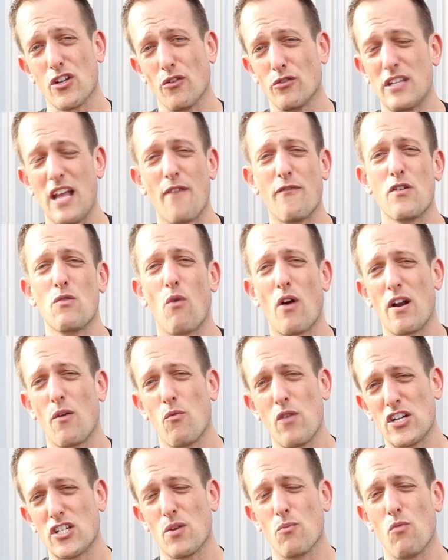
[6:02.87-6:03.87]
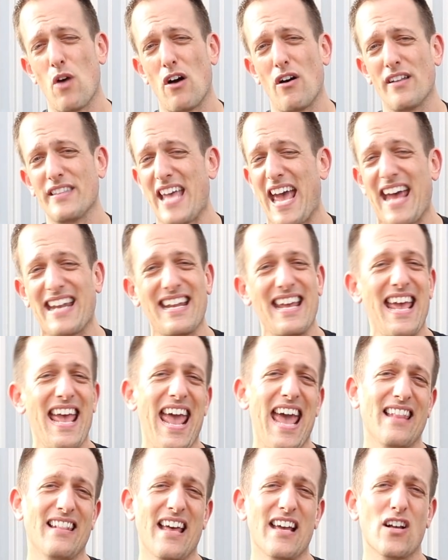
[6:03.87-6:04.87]
So definitely want to wish him well on that.
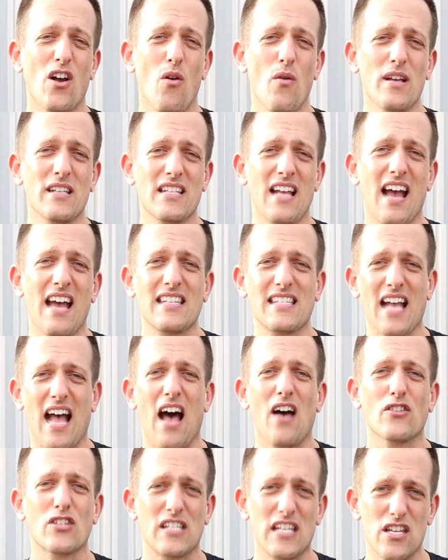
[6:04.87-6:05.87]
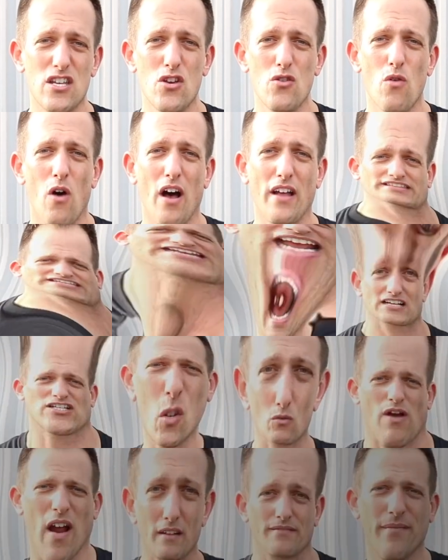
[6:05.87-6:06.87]
And like always, guys, I'll see you on the
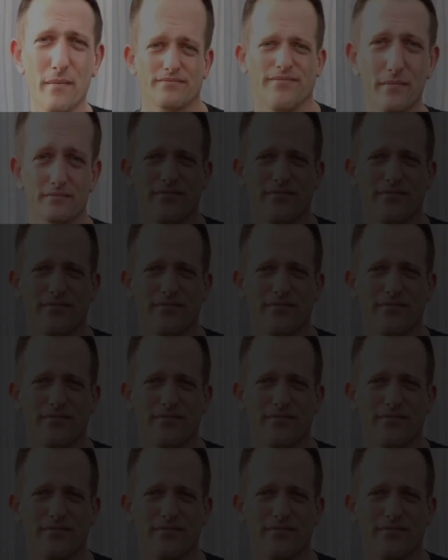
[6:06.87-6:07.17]
next ride.